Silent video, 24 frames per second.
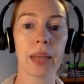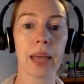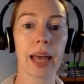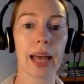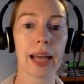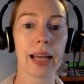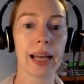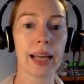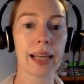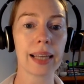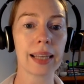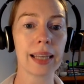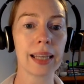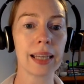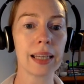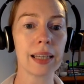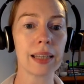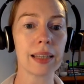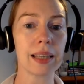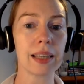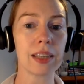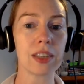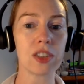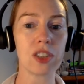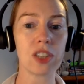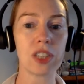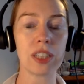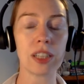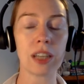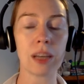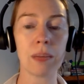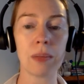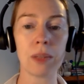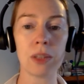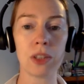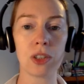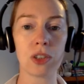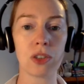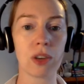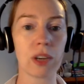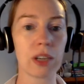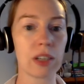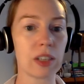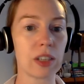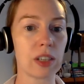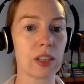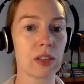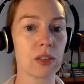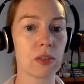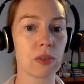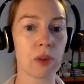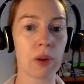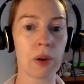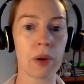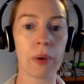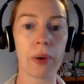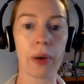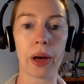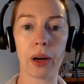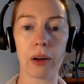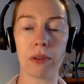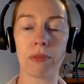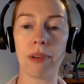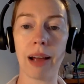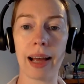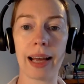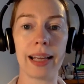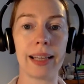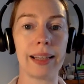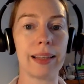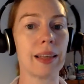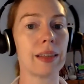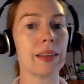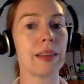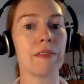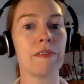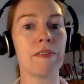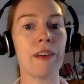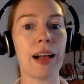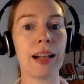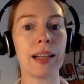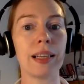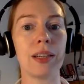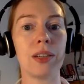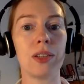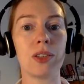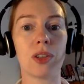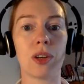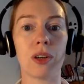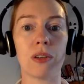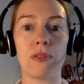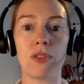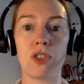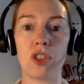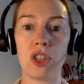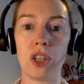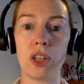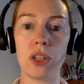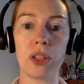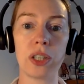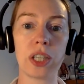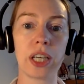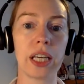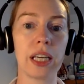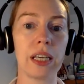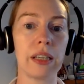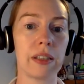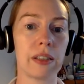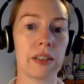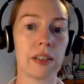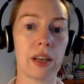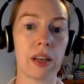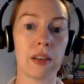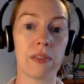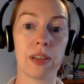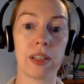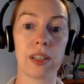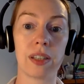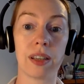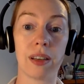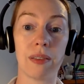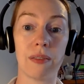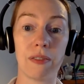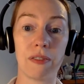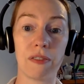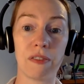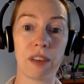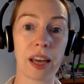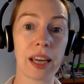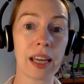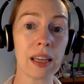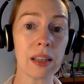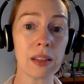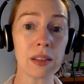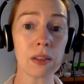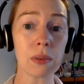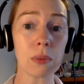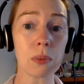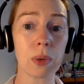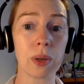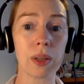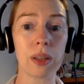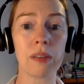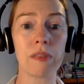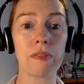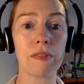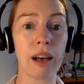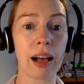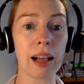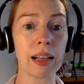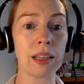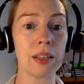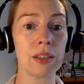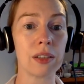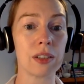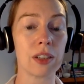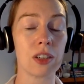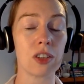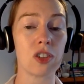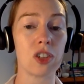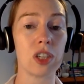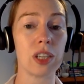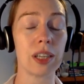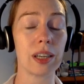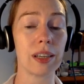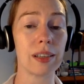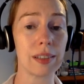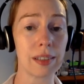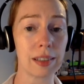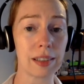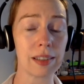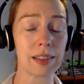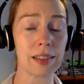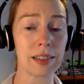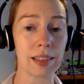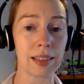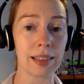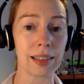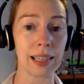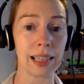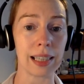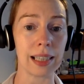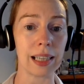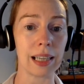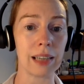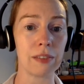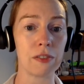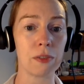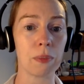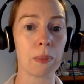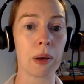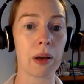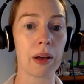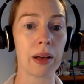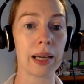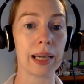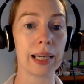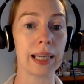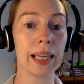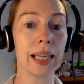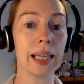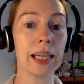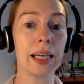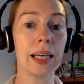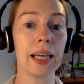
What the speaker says: And I think that she demonstrated throughout her reign that the values of duty, service, and faith were the values that she consistently lived by.